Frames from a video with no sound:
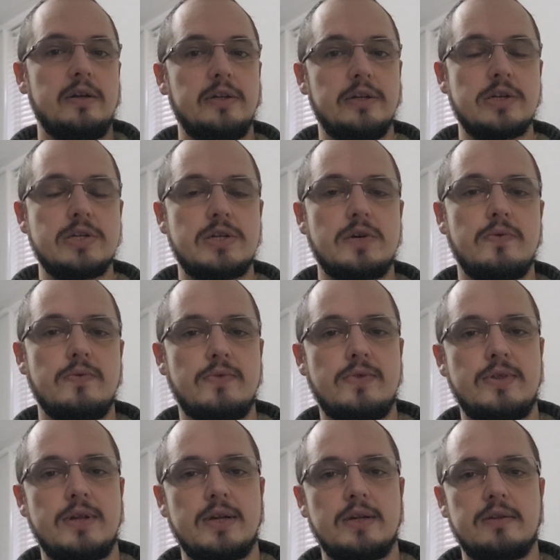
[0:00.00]
you don't
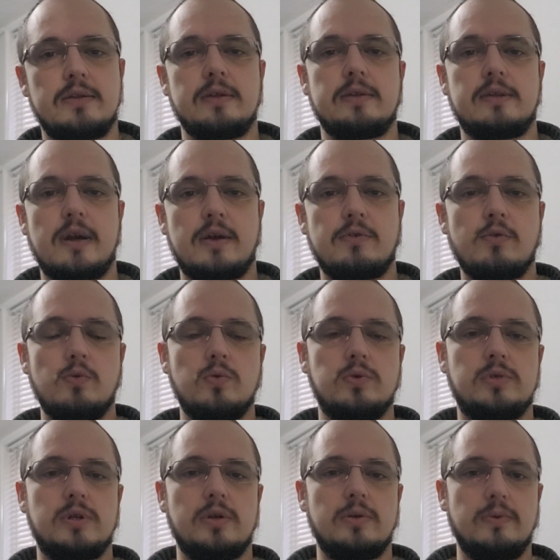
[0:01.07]
think that they're
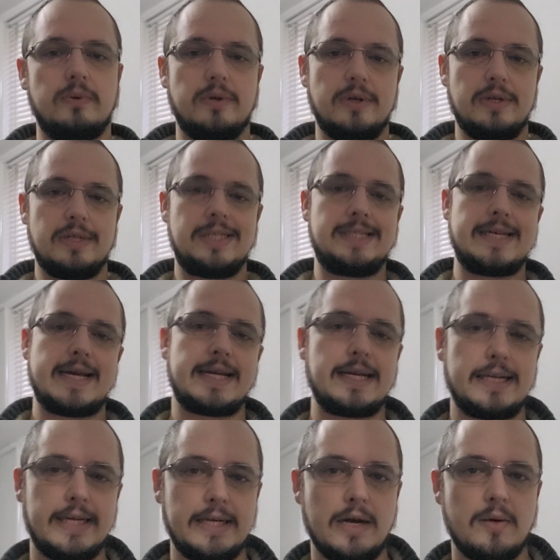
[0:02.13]
also
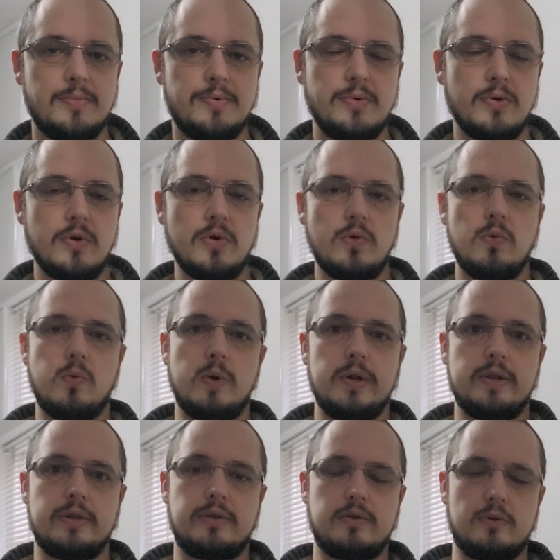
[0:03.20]
saddling up
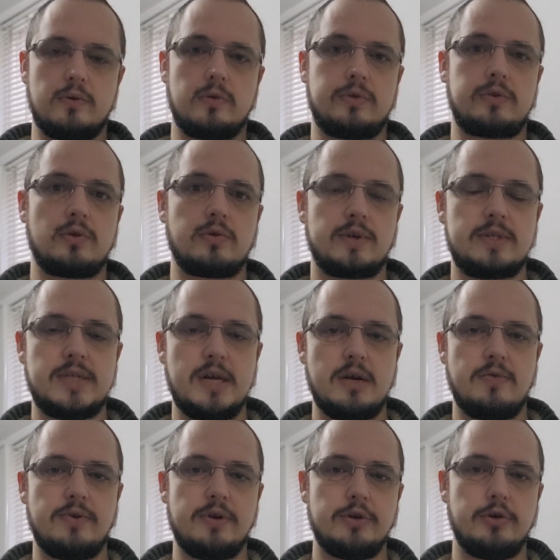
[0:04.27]
with
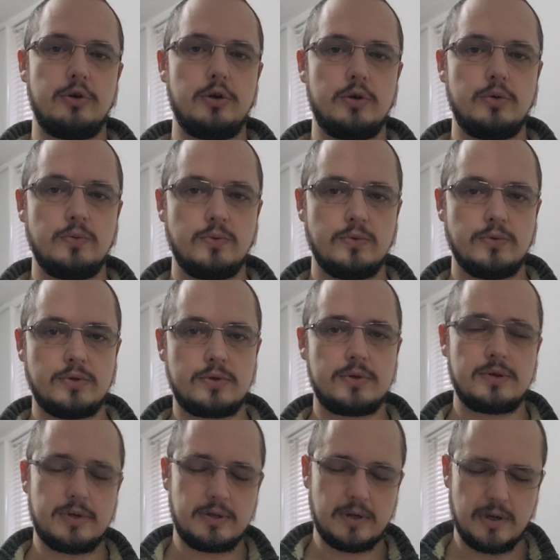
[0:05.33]
authoritarian loons,
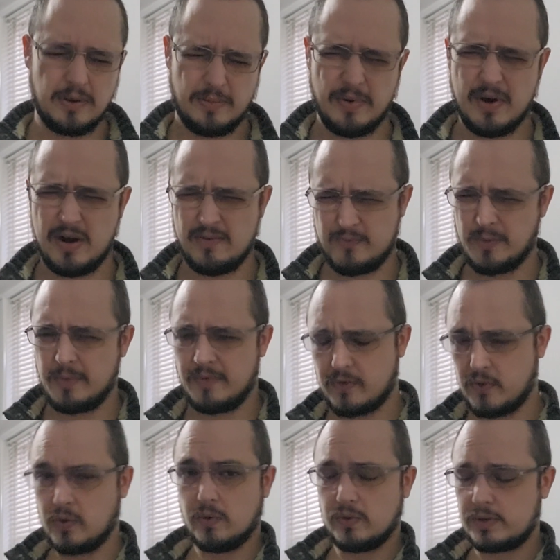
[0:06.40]
apart from, of
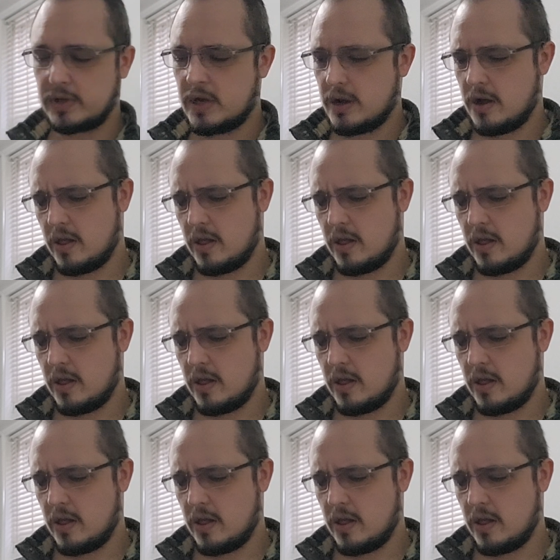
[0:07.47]
course,